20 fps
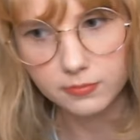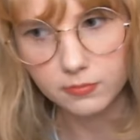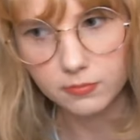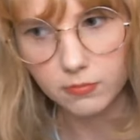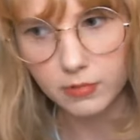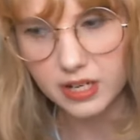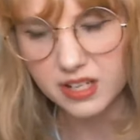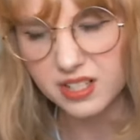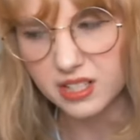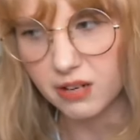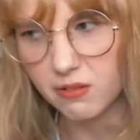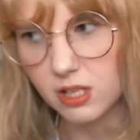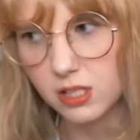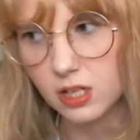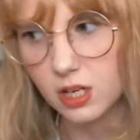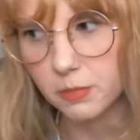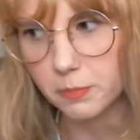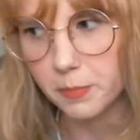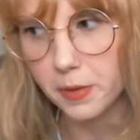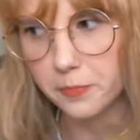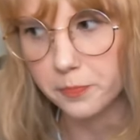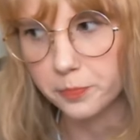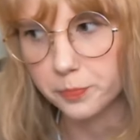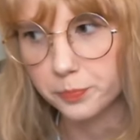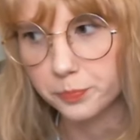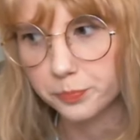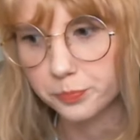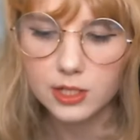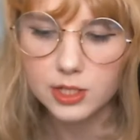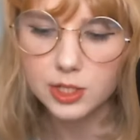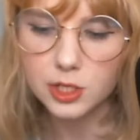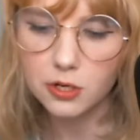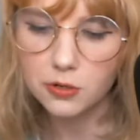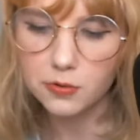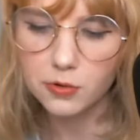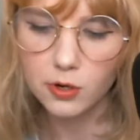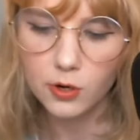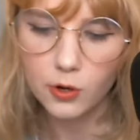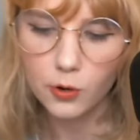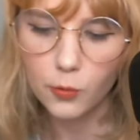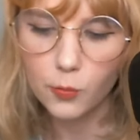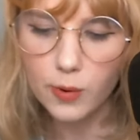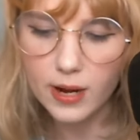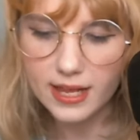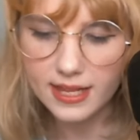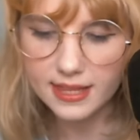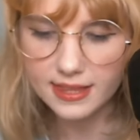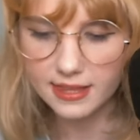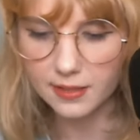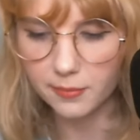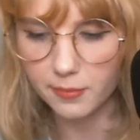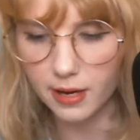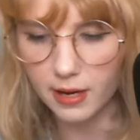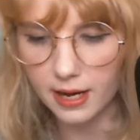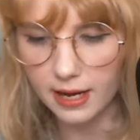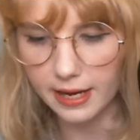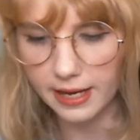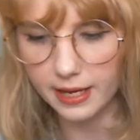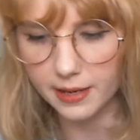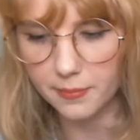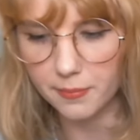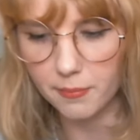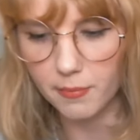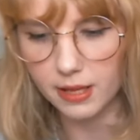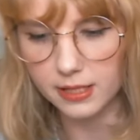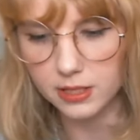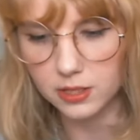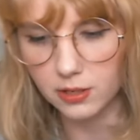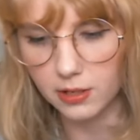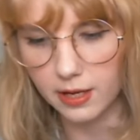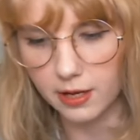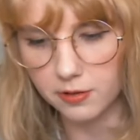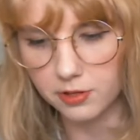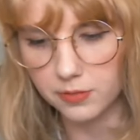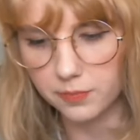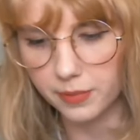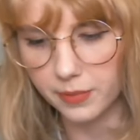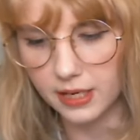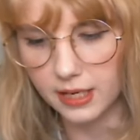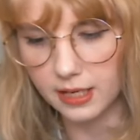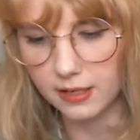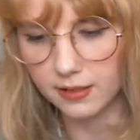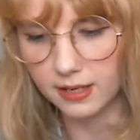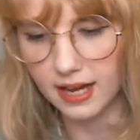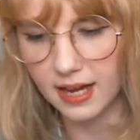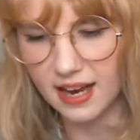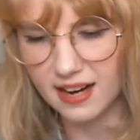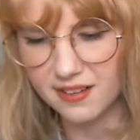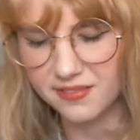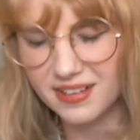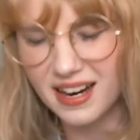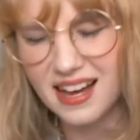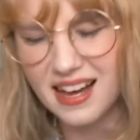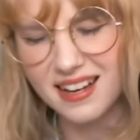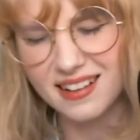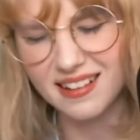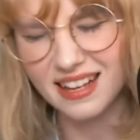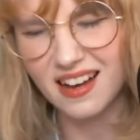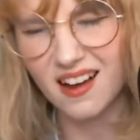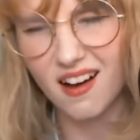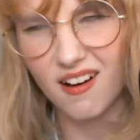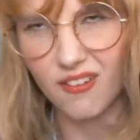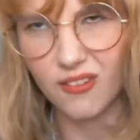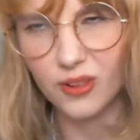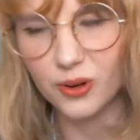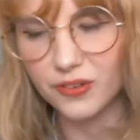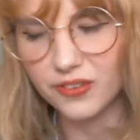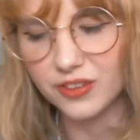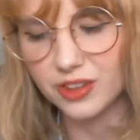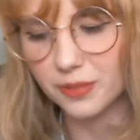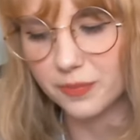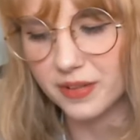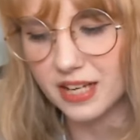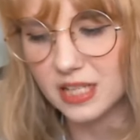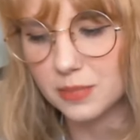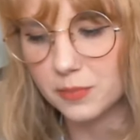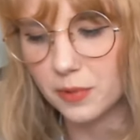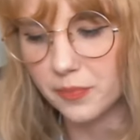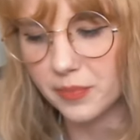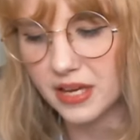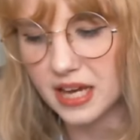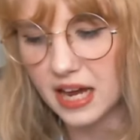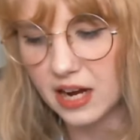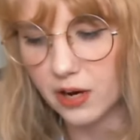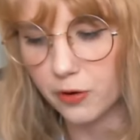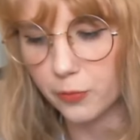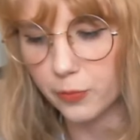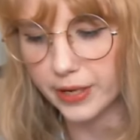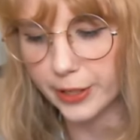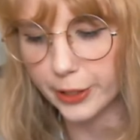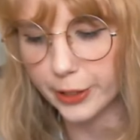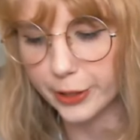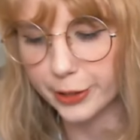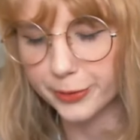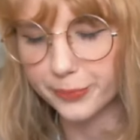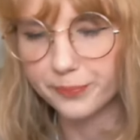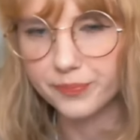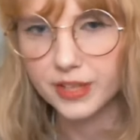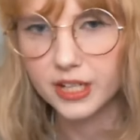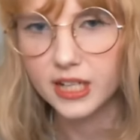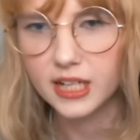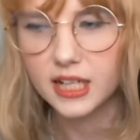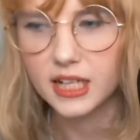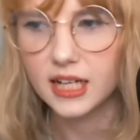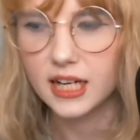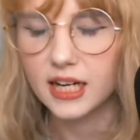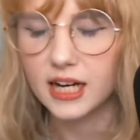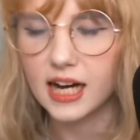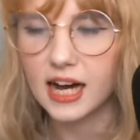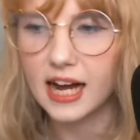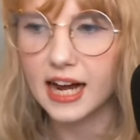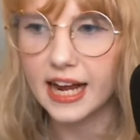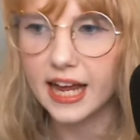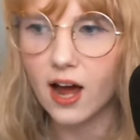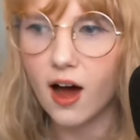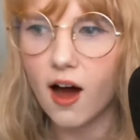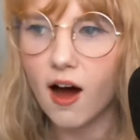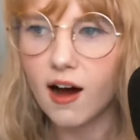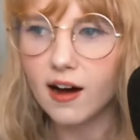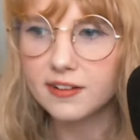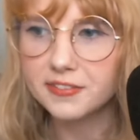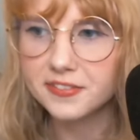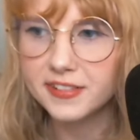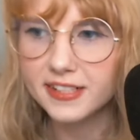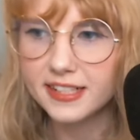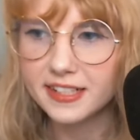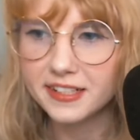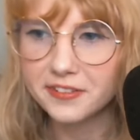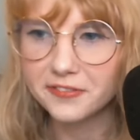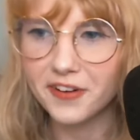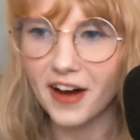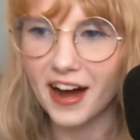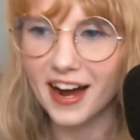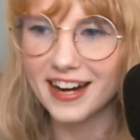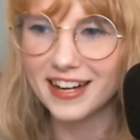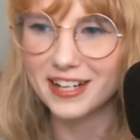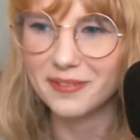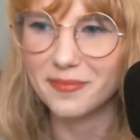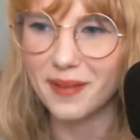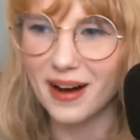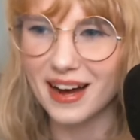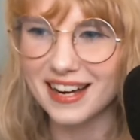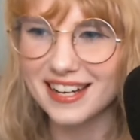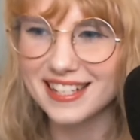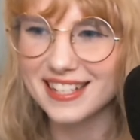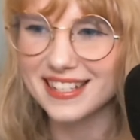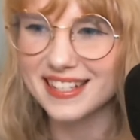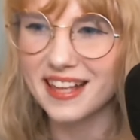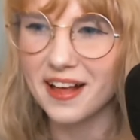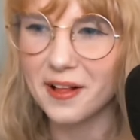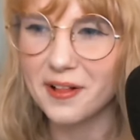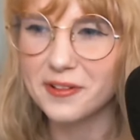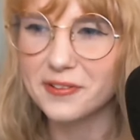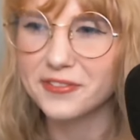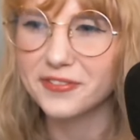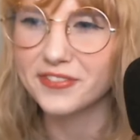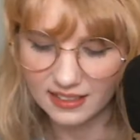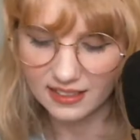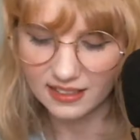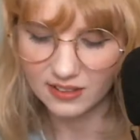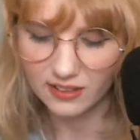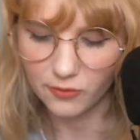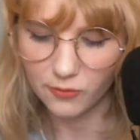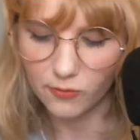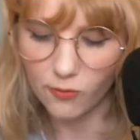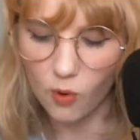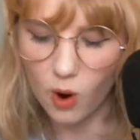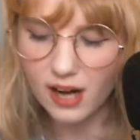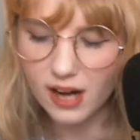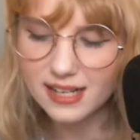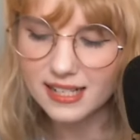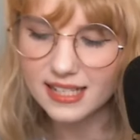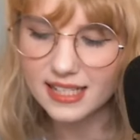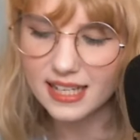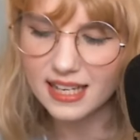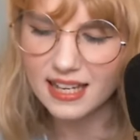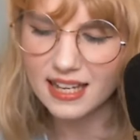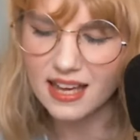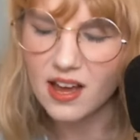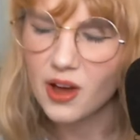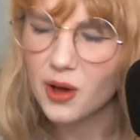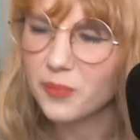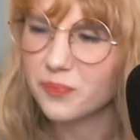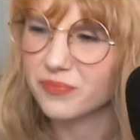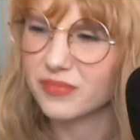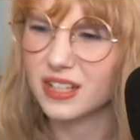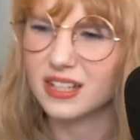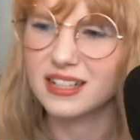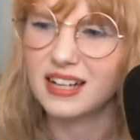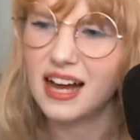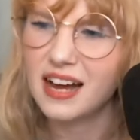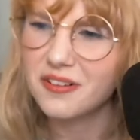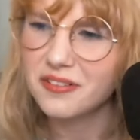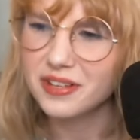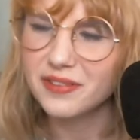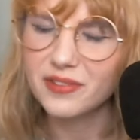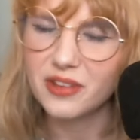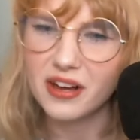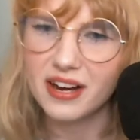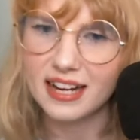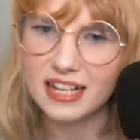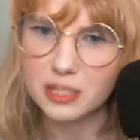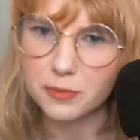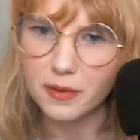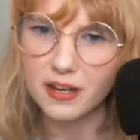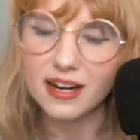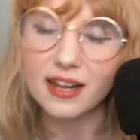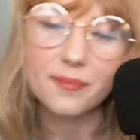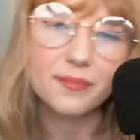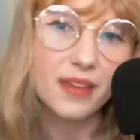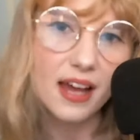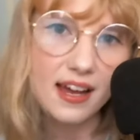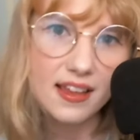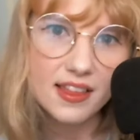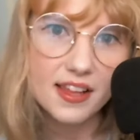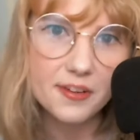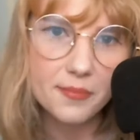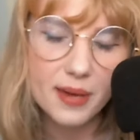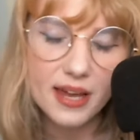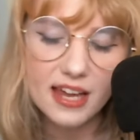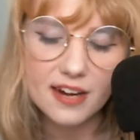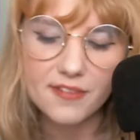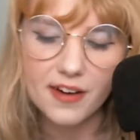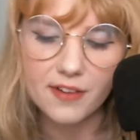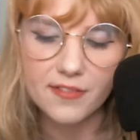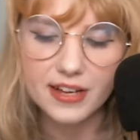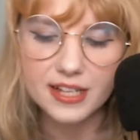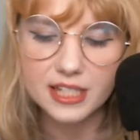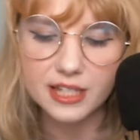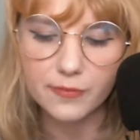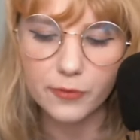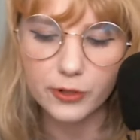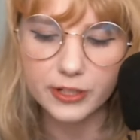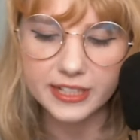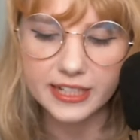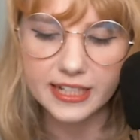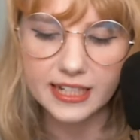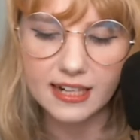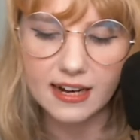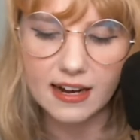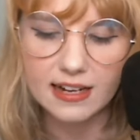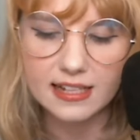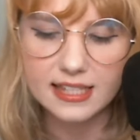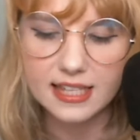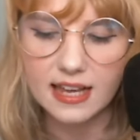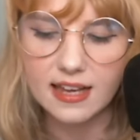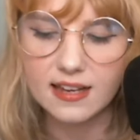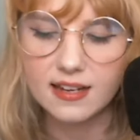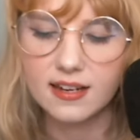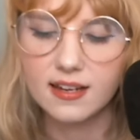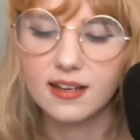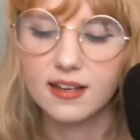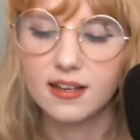What else do I want to talk about? So with my mental health being kind of, not like all over the place, but being kind of weird, I often find myself wanting, I don't even know how to explain it. I love making Final Fantasy XIV content.